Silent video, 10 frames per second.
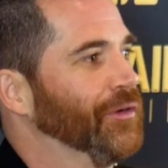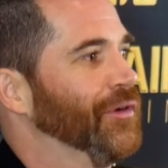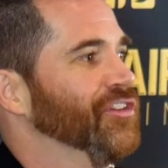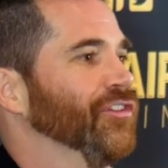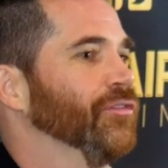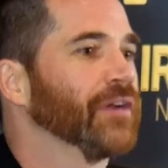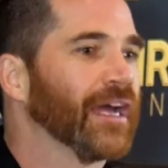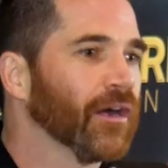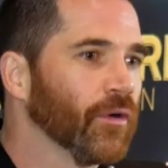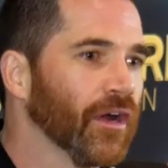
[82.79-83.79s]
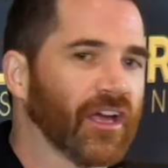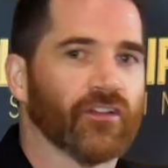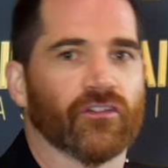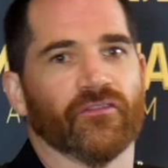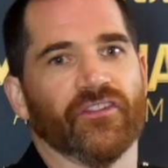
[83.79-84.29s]
which are all now worth
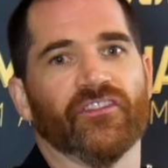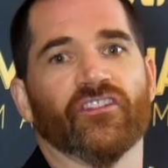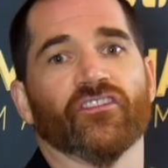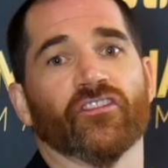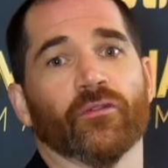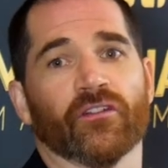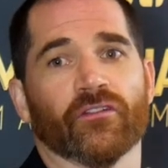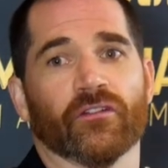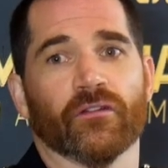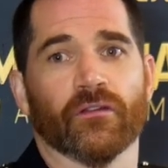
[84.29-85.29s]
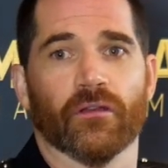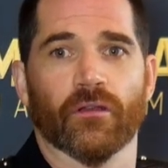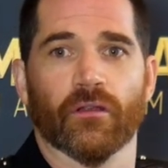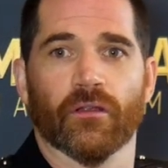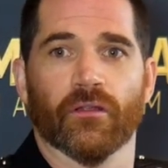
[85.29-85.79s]
150 to
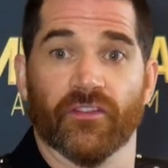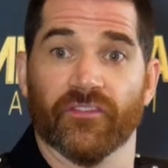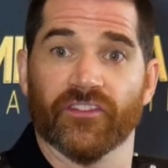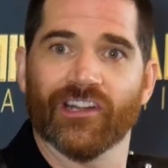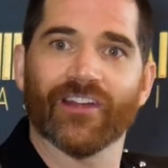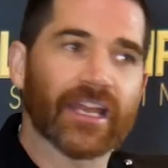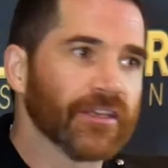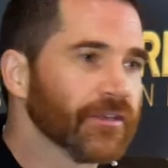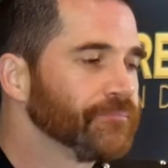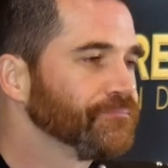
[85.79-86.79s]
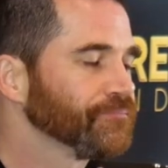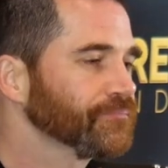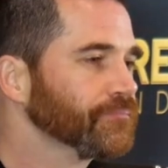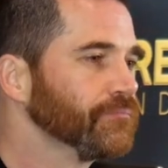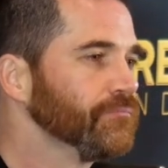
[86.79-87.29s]
250 grand.
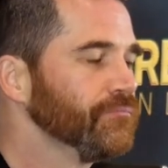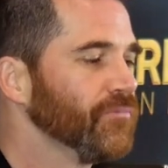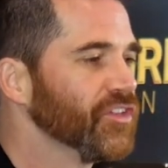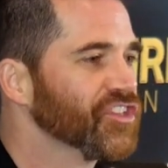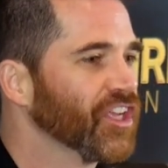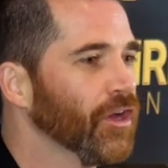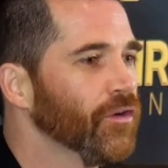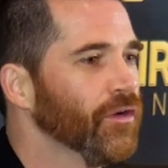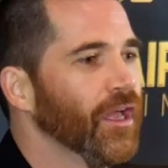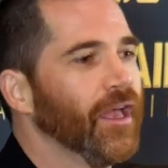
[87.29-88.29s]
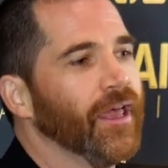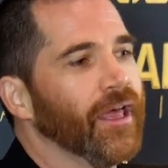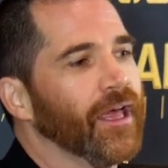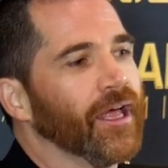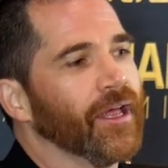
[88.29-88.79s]
So,
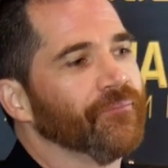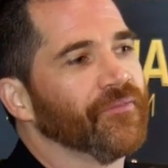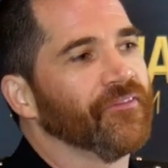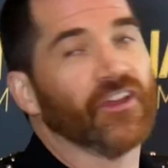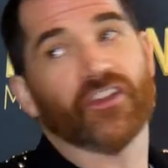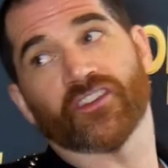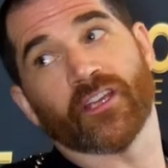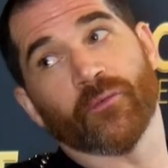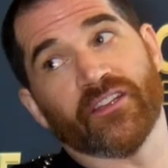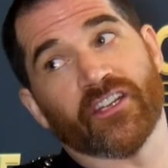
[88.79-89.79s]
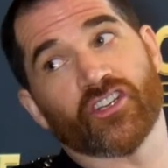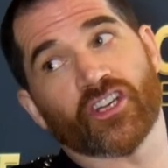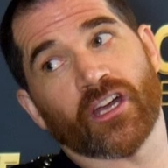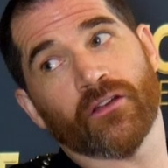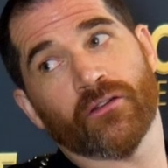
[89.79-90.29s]
first thing we did,
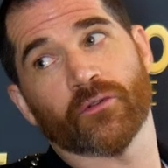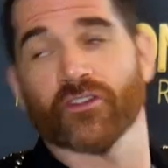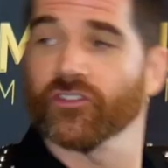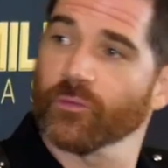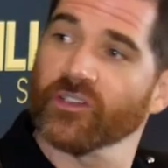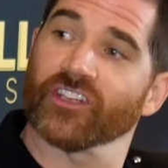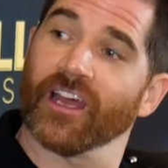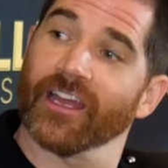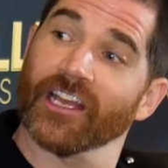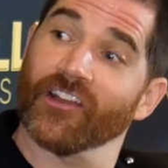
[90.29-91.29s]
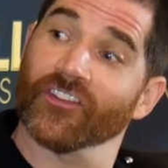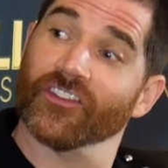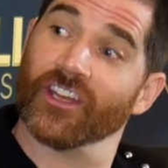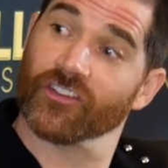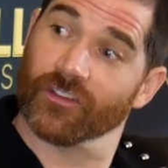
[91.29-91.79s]
Joe, was we started in a
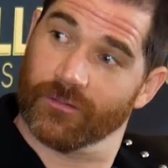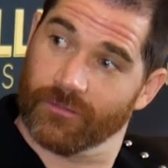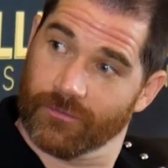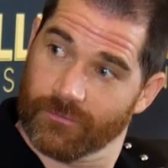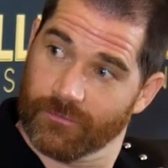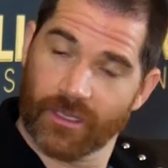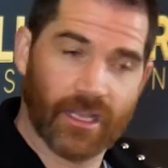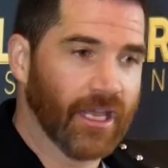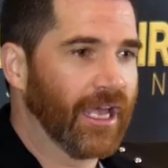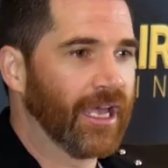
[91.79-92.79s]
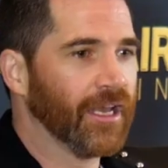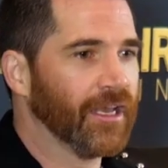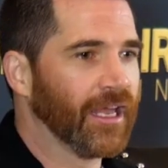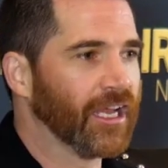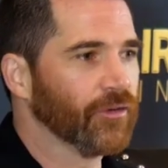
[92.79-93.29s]
recession. Mm-hmm.
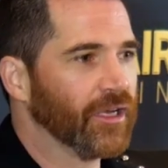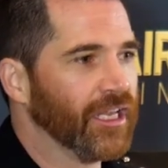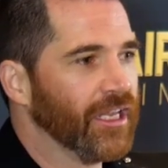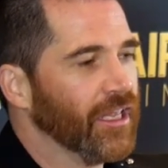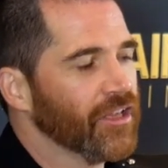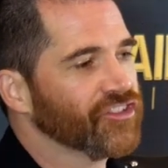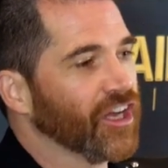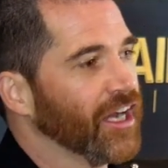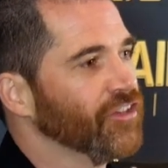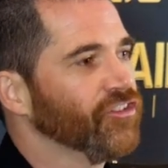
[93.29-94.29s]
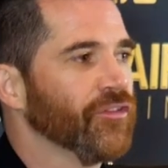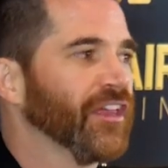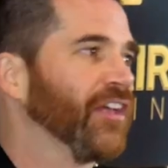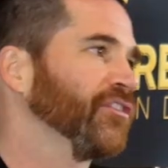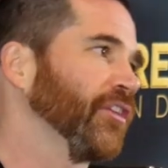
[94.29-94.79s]
And had we started in
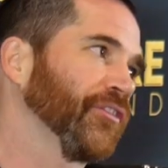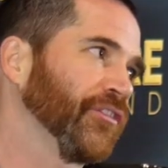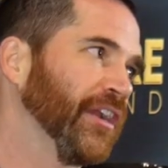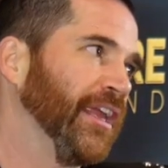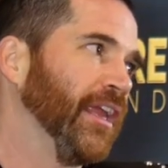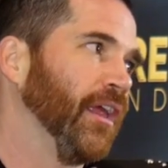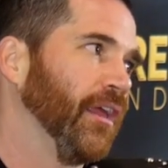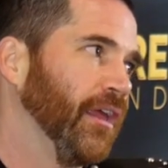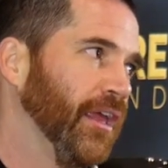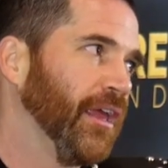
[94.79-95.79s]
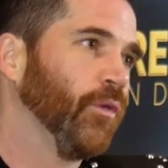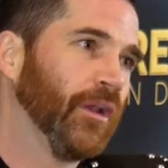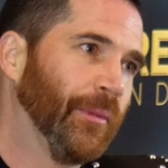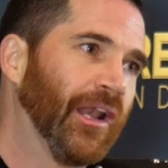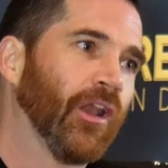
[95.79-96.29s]
2003, it would
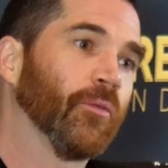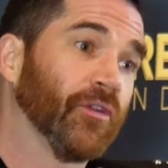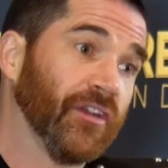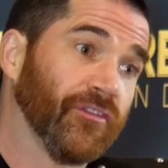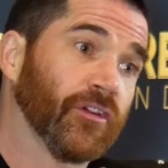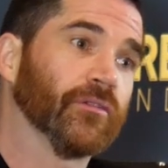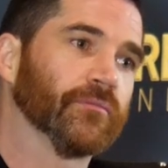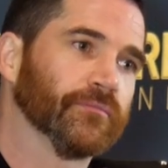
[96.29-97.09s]
have been a lot more difficult.